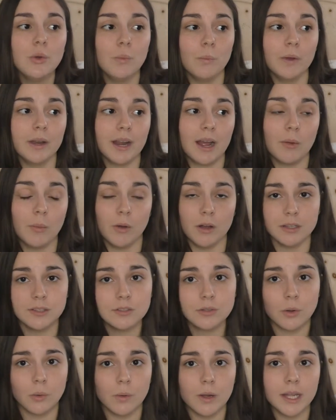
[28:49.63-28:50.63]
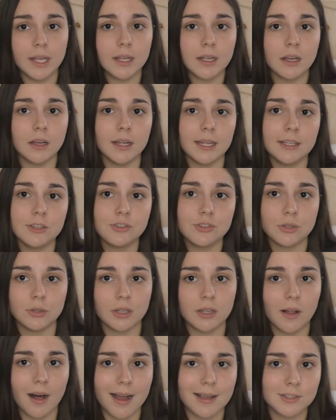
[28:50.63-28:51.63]
when I was going into
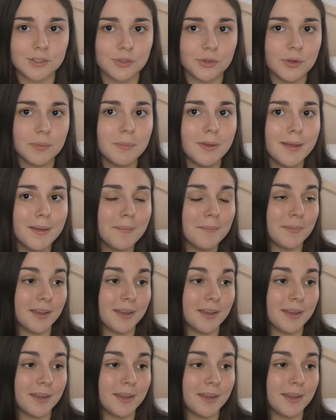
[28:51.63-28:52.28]
the classroom,